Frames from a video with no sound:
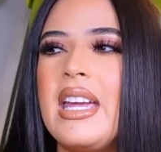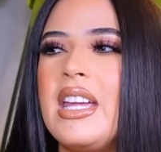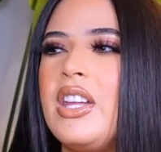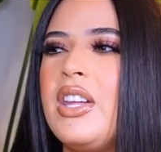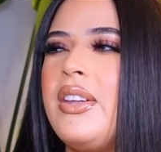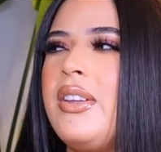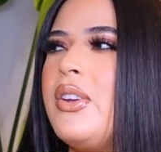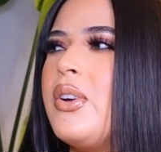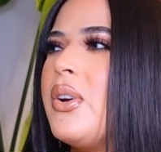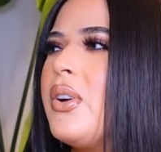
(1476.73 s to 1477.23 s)

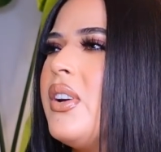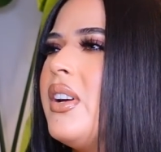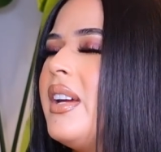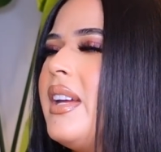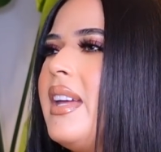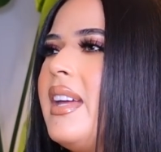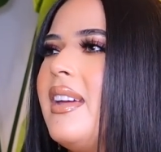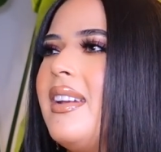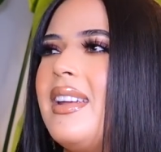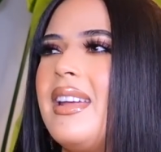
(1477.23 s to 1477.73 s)
you're
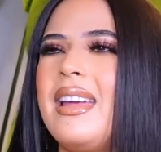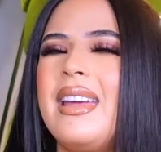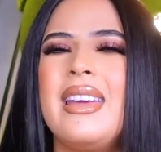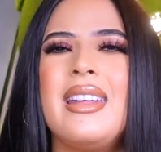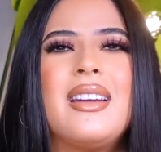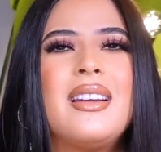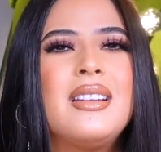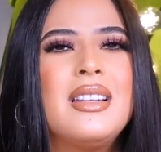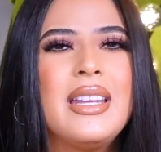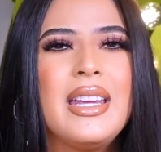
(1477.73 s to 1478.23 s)
in
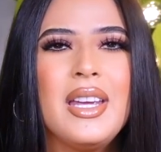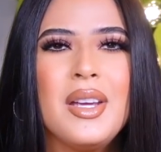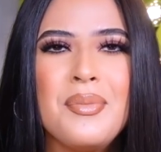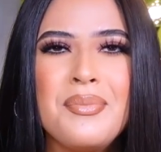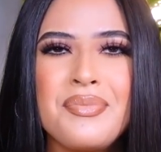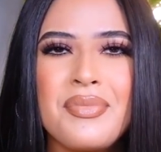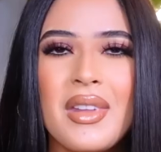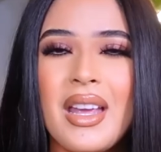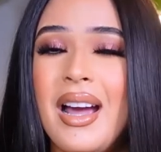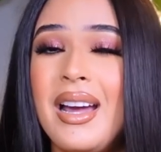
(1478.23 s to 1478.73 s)

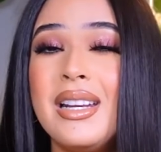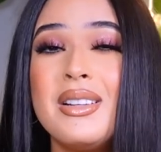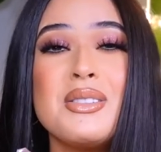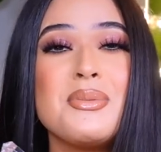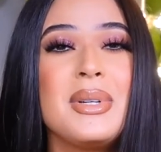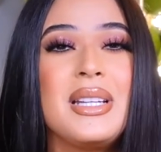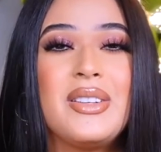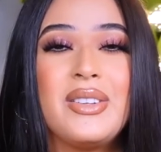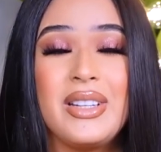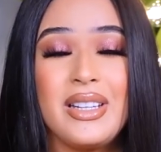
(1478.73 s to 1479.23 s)
italy i never
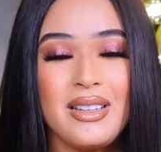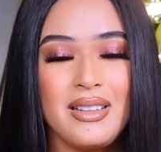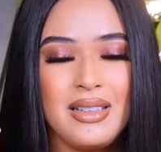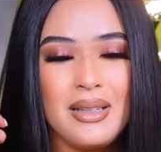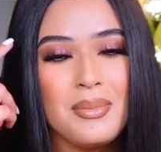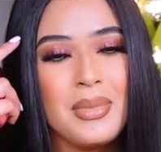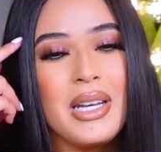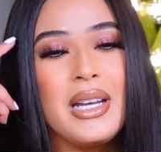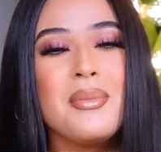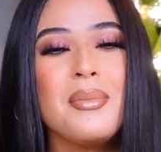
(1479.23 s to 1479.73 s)
been to Italy,
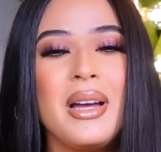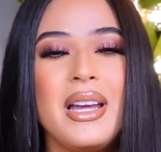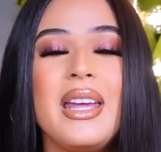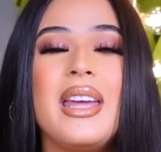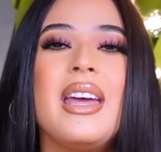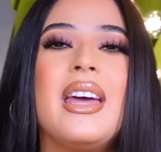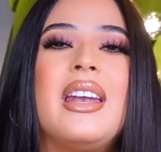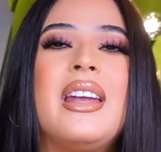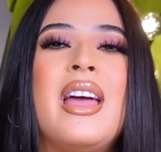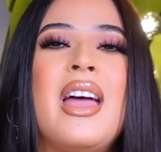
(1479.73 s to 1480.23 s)
but in my
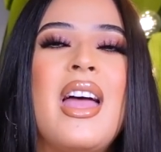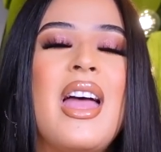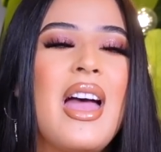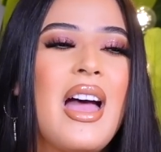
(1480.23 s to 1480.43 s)
head,